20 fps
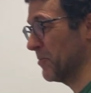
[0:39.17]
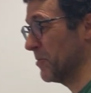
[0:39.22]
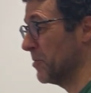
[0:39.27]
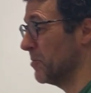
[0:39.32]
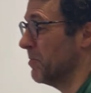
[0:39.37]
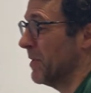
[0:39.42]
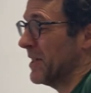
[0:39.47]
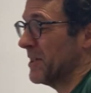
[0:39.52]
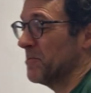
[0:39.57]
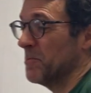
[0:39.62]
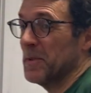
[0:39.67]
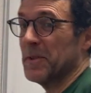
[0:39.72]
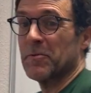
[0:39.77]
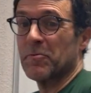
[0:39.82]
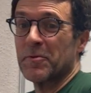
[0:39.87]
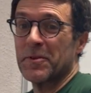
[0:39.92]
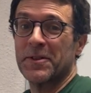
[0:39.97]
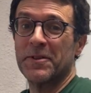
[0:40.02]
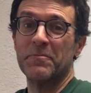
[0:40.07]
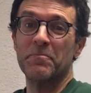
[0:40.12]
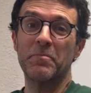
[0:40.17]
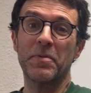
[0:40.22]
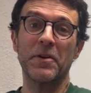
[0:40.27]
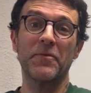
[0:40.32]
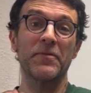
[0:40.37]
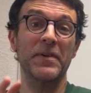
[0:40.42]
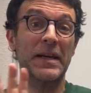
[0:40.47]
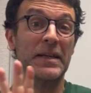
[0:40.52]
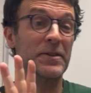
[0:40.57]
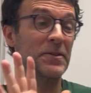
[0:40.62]
we must be reaching
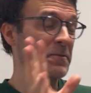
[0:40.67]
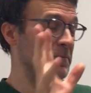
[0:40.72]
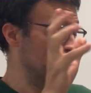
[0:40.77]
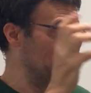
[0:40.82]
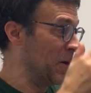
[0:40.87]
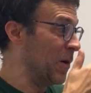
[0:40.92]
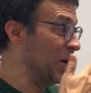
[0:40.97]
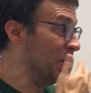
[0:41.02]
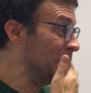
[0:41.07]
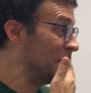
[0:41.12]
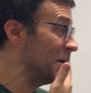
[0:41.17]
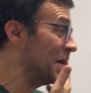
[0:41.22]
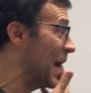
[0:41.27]
perfection, or